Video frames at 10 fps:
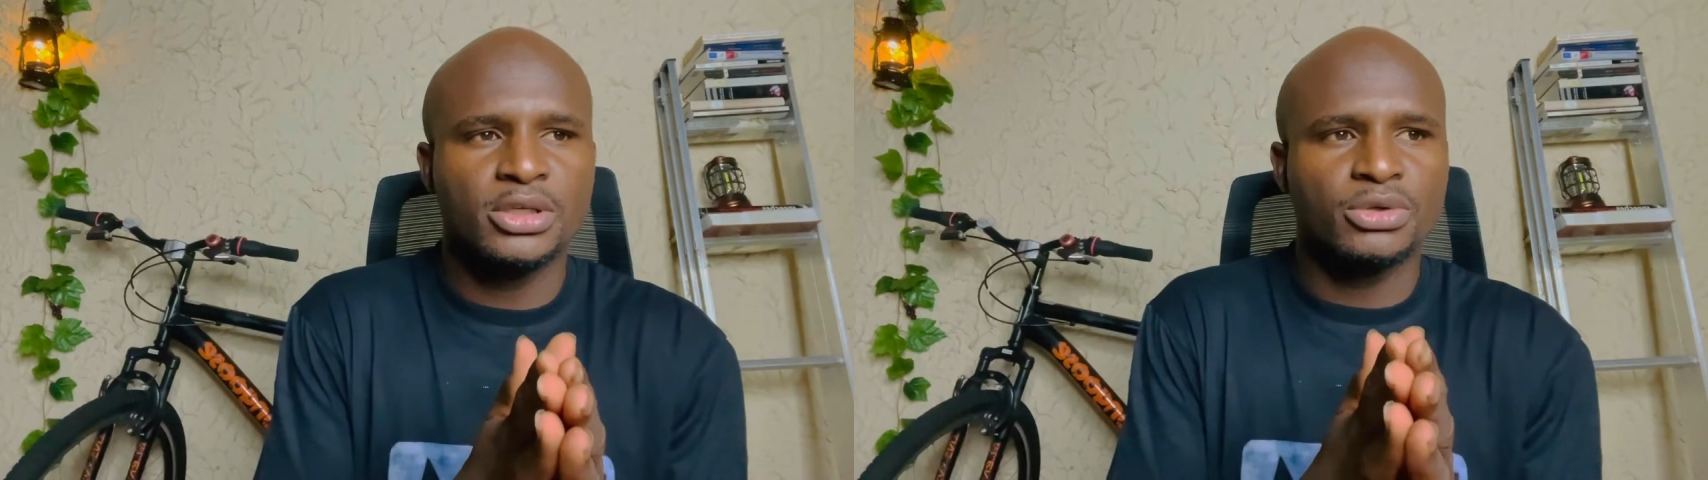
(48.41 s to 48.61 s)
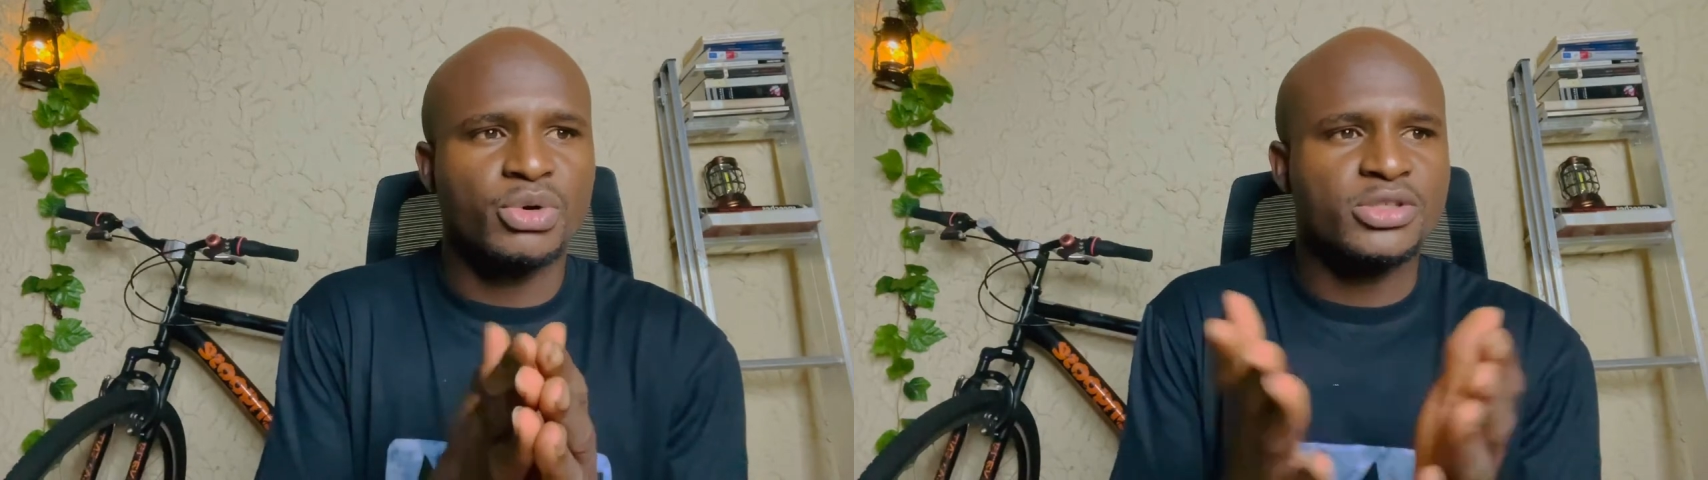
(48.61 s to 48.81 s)

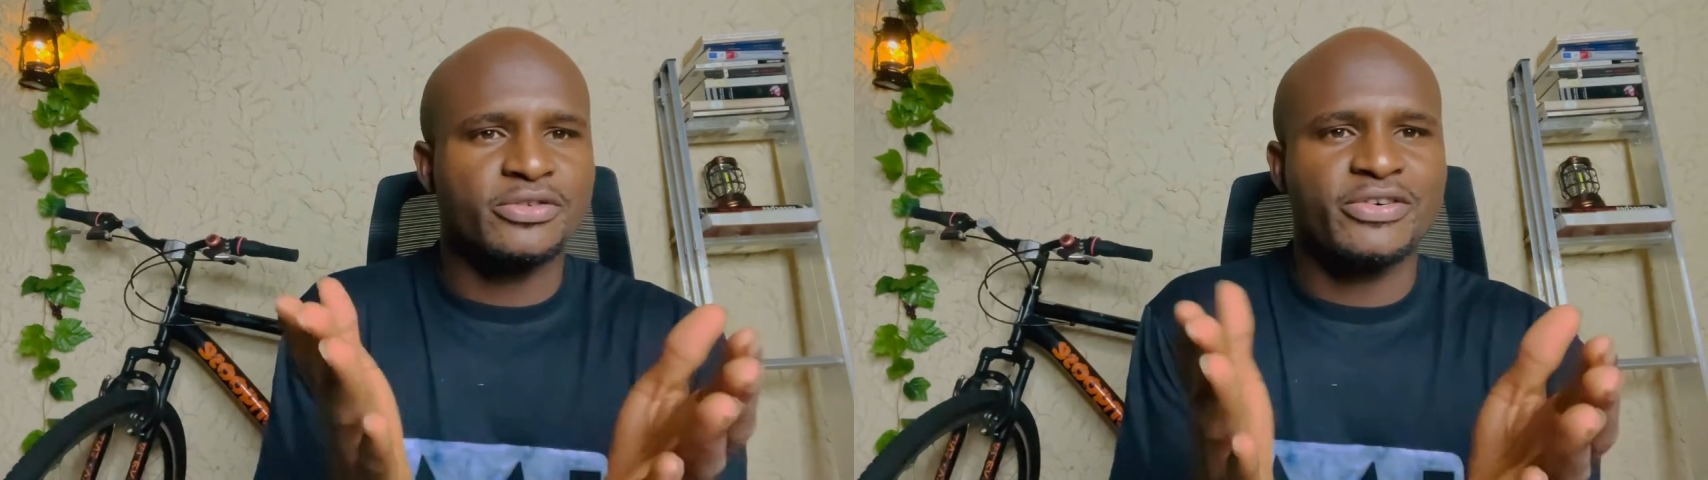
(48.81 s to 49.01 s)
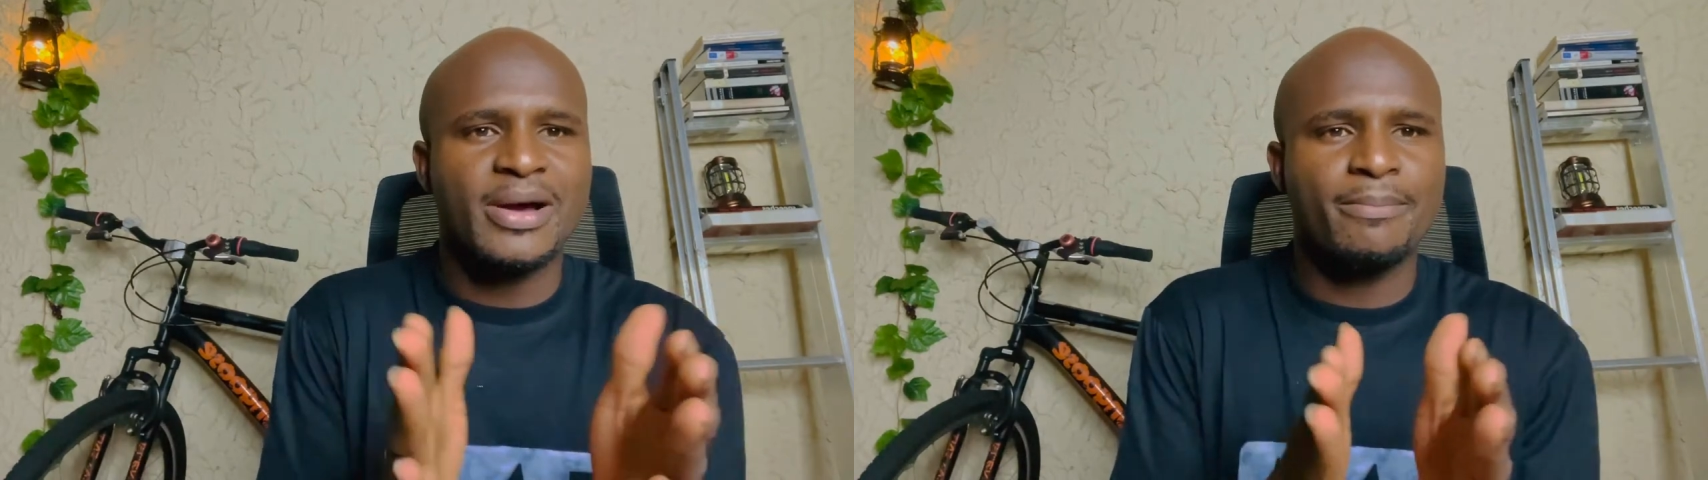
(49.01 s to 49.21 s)
you want to
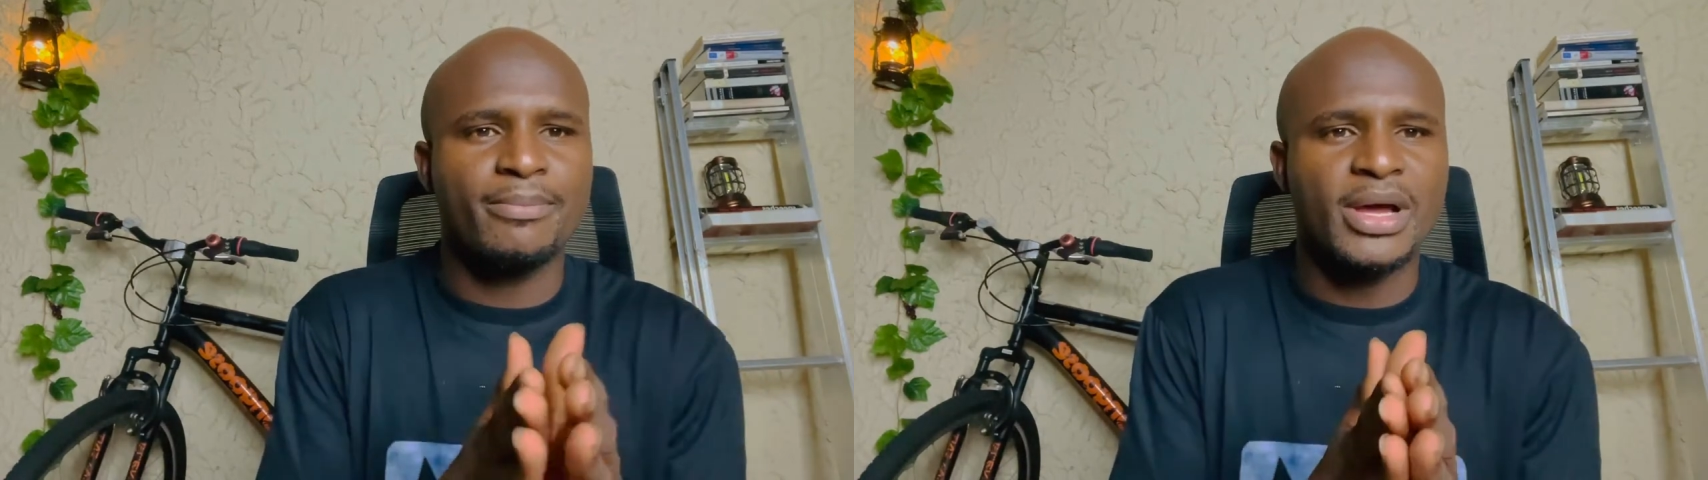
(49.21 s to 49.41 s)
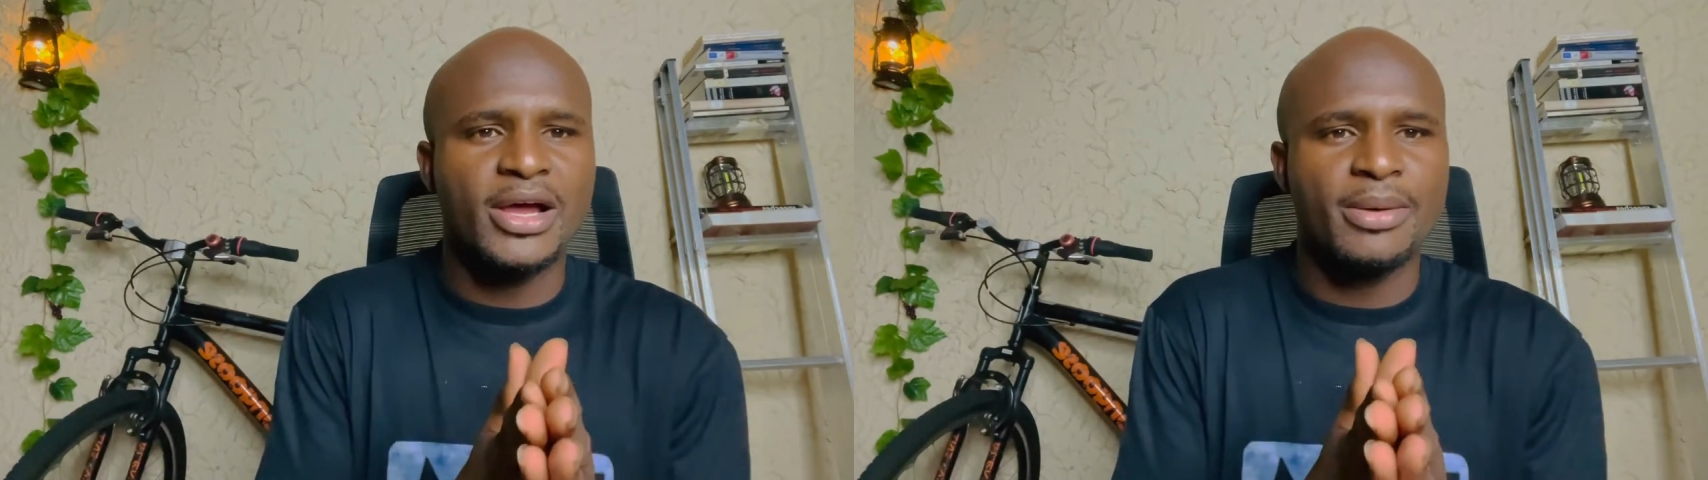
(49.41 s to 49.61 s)

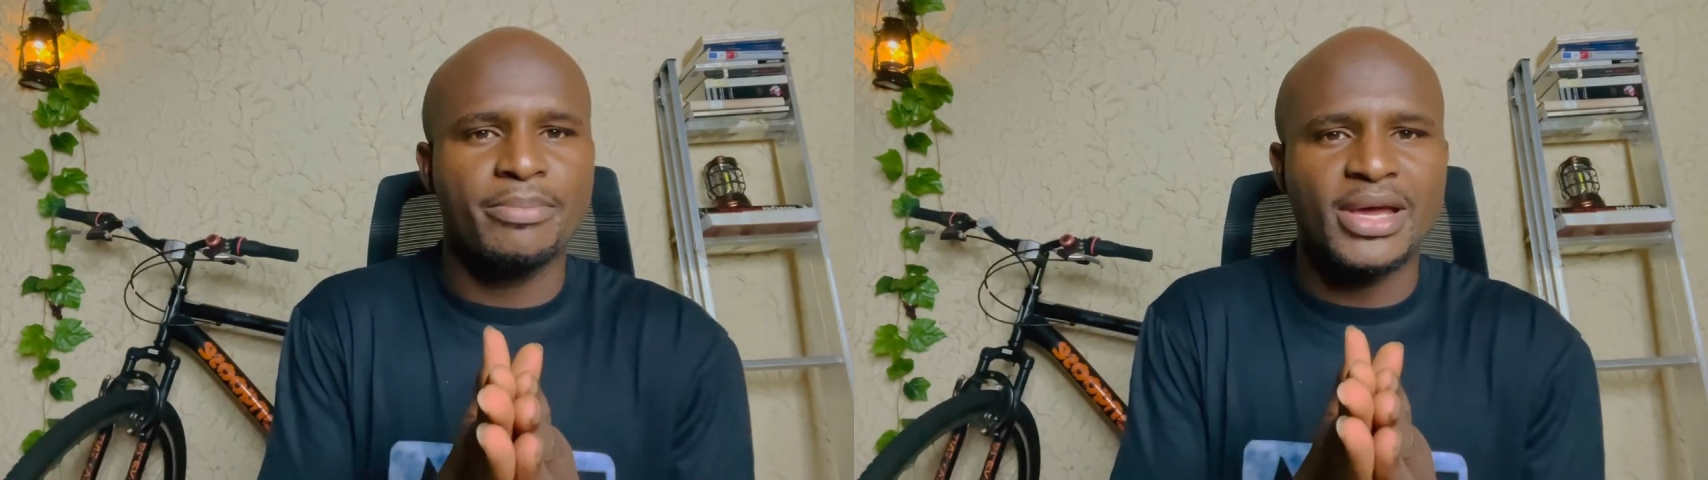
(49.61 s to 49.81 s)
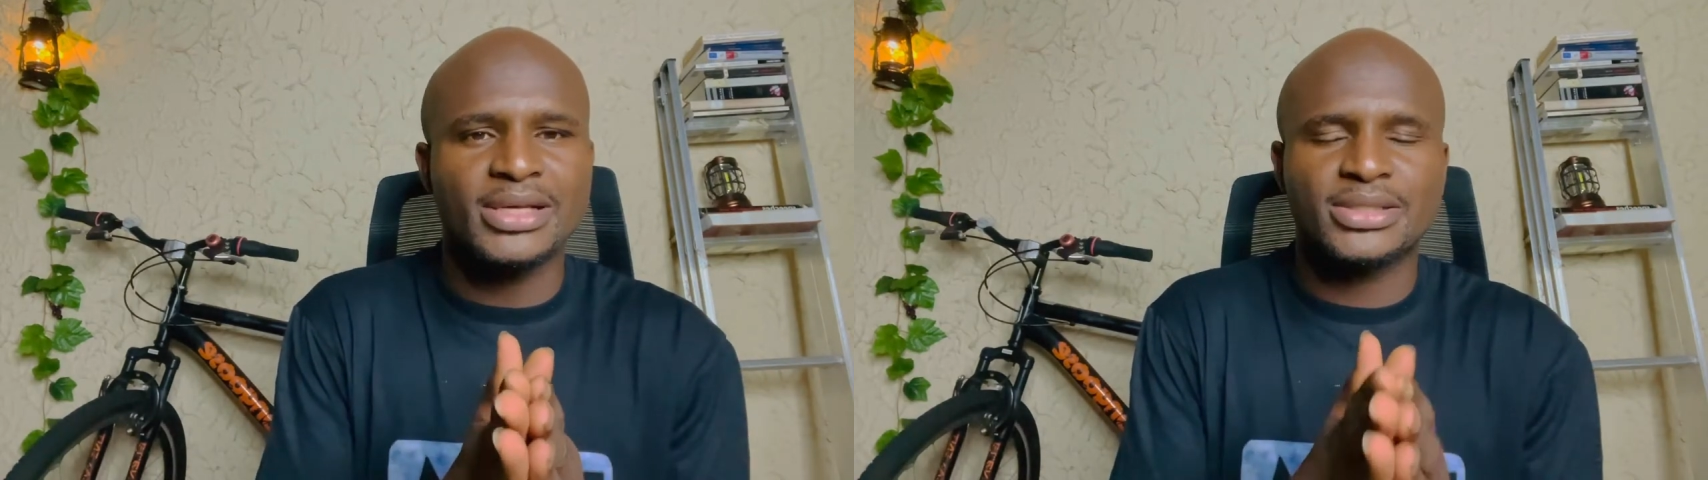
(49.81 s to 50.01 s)
farm uh,
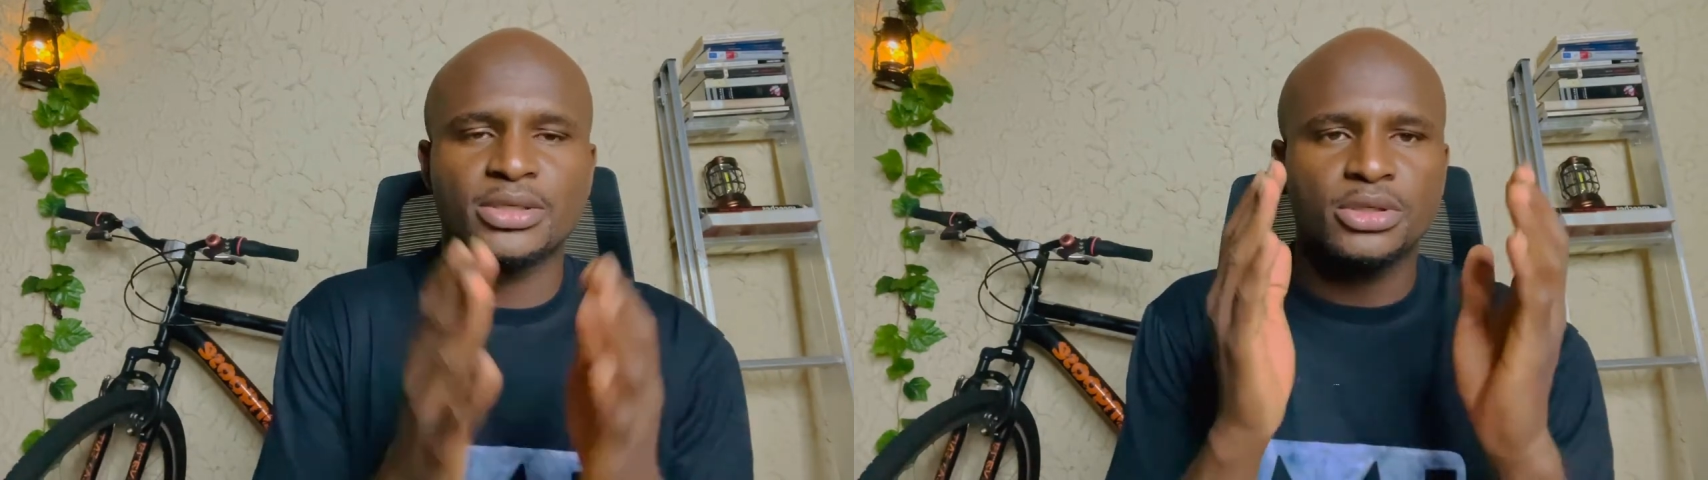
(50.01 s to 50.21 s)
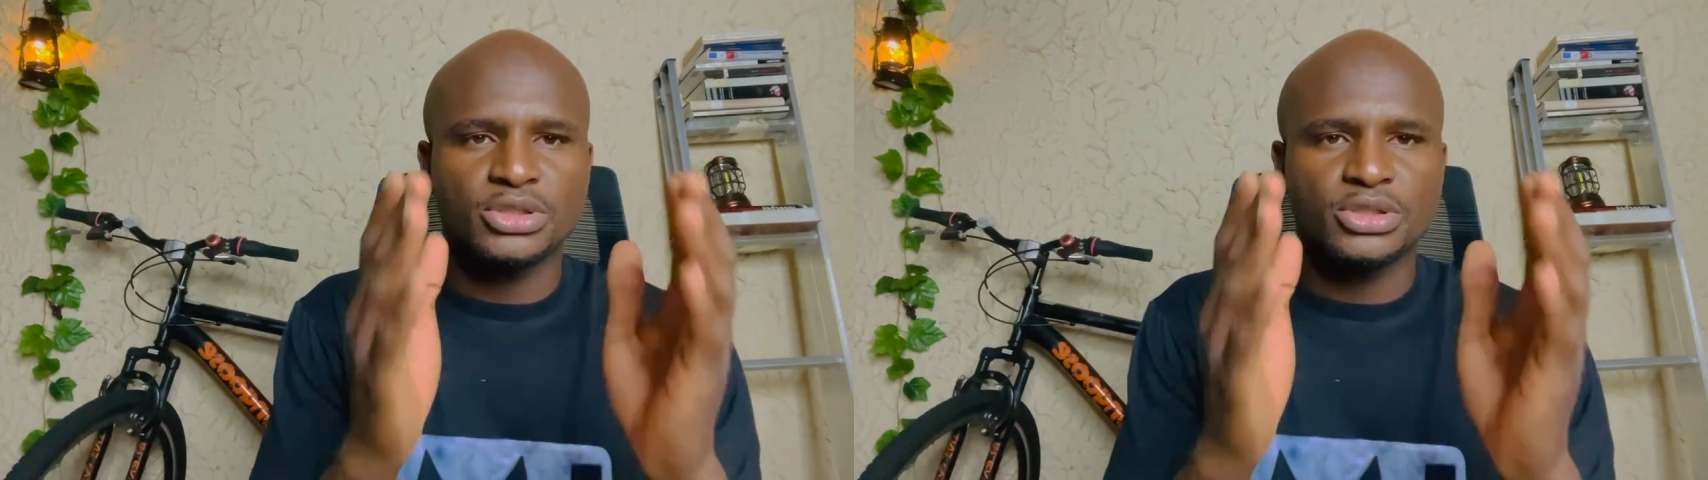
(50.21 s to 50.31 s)
maize,